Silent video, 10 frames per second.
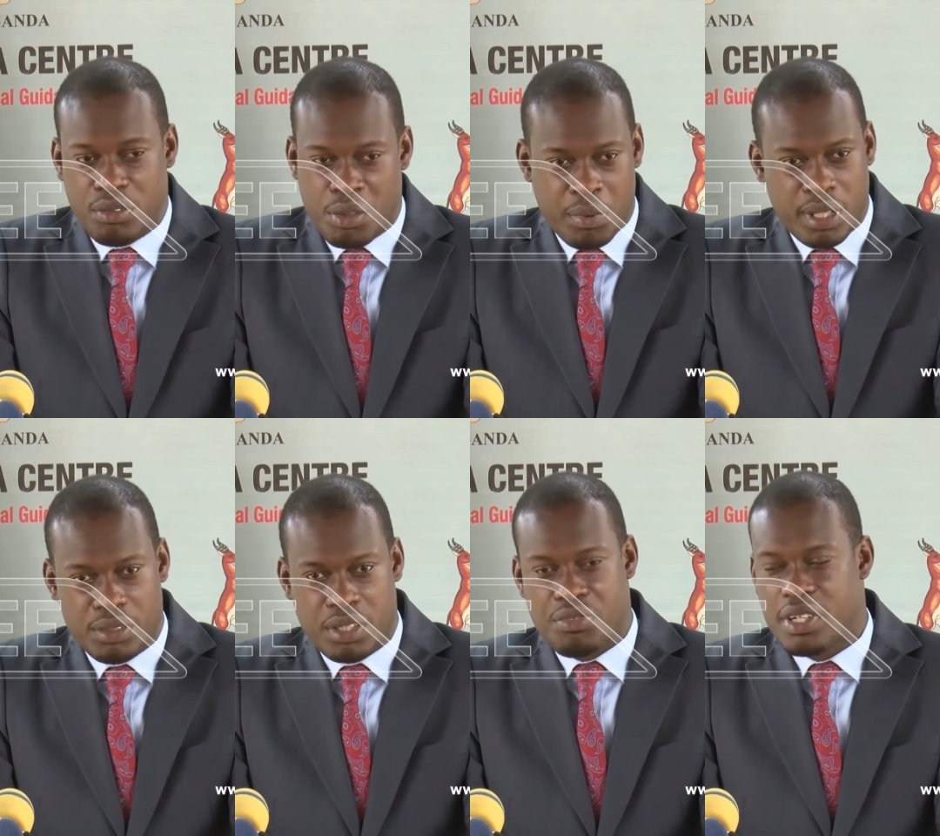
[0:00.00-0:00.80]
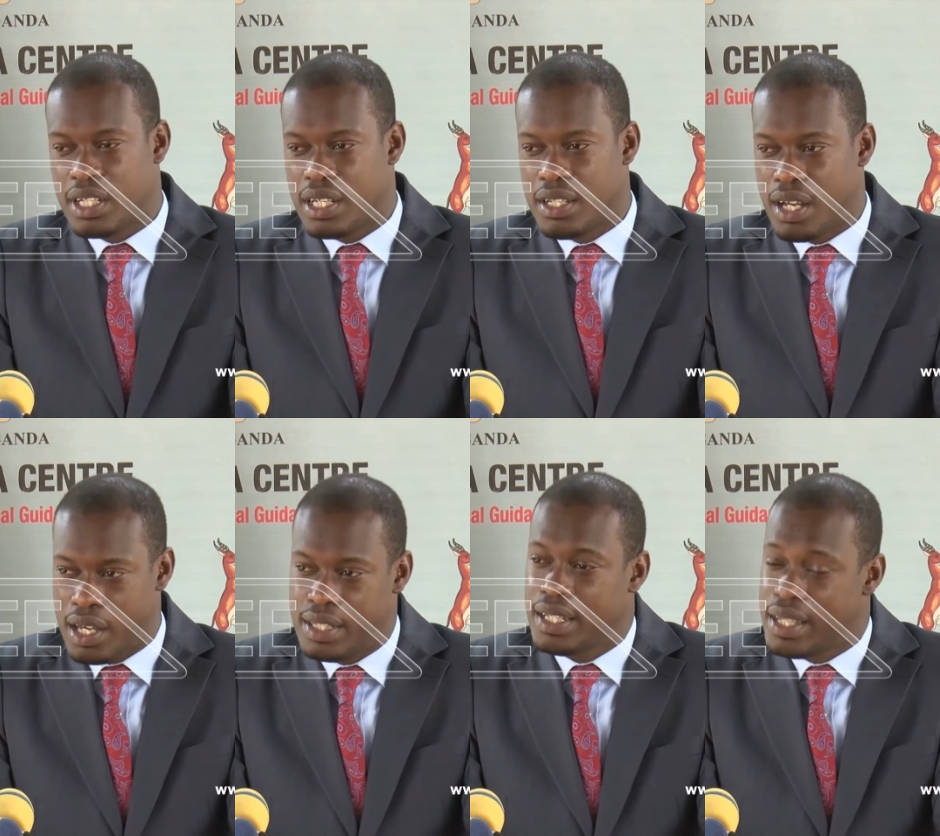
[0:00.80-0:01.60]
of people that travel in Kenya
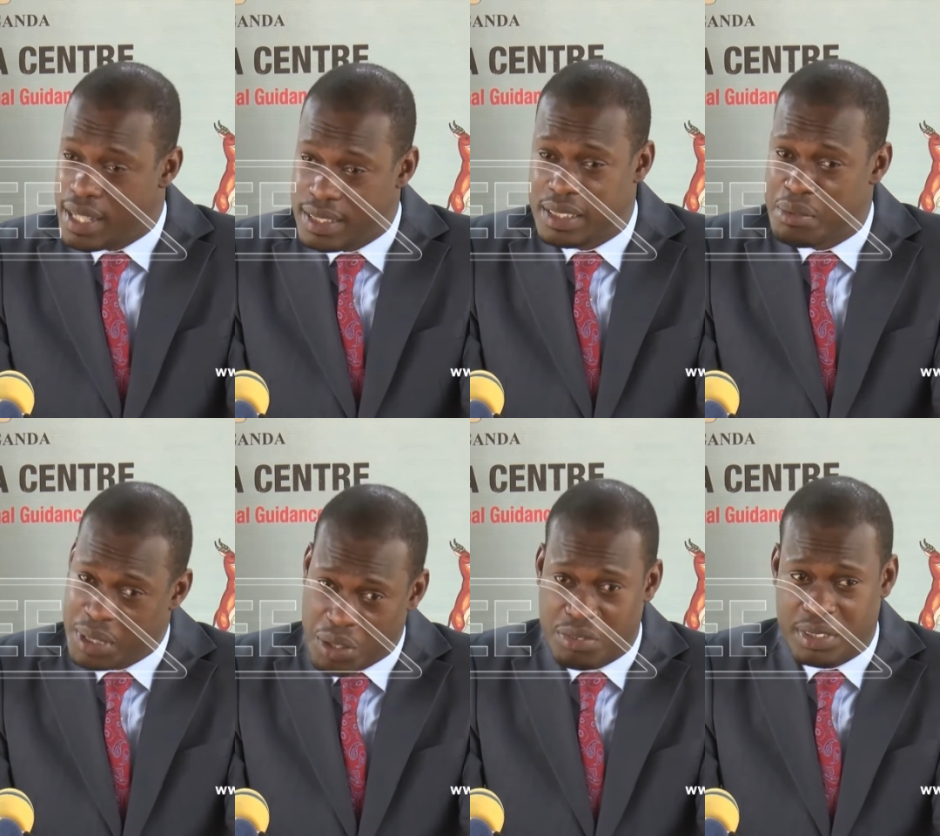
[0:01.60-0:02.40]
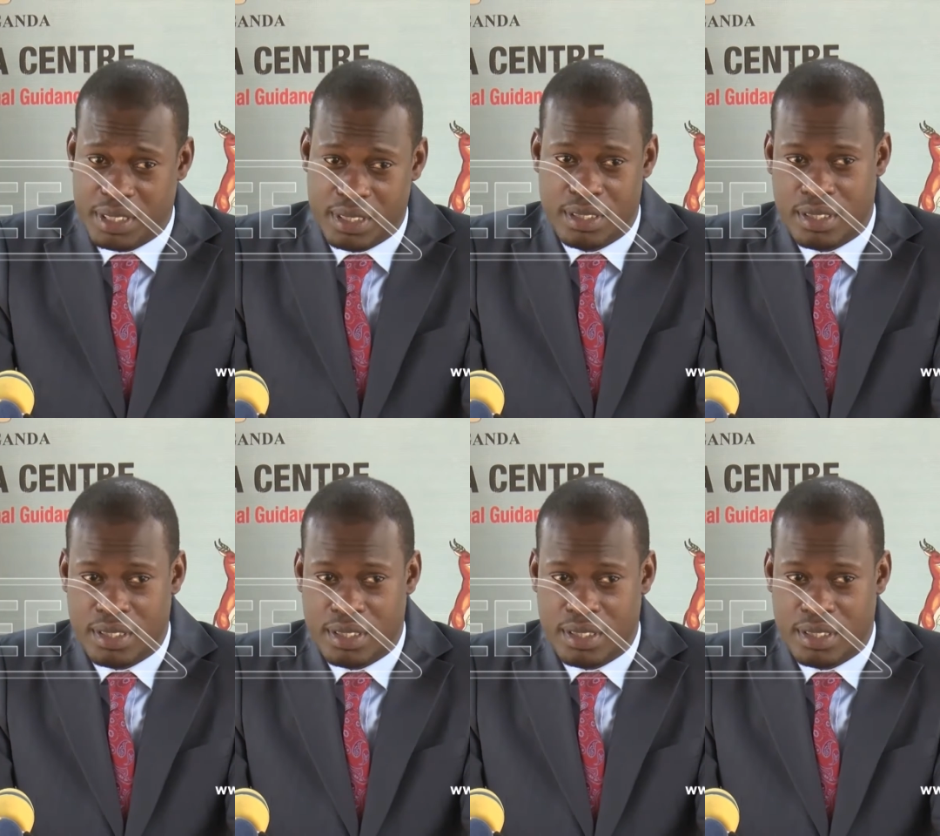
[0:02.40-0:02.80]
are the Kenyans themselves.